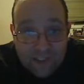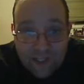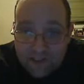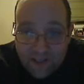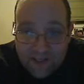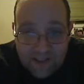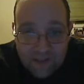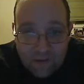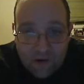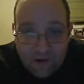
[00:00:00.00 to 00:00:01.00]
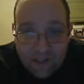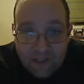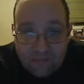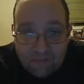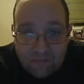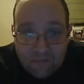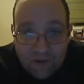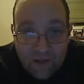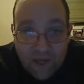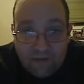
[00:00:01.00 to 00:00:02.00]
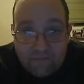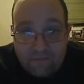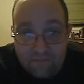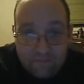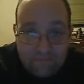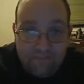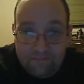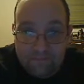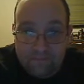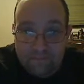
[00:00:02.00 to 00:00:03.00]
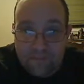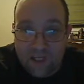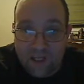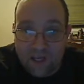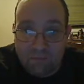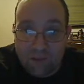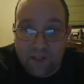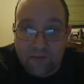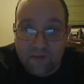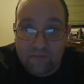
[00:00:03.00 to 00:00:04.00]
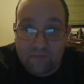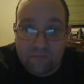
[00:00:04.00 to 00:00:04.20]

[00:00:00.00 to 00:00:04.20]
Until I see you all again, good night, and God bless.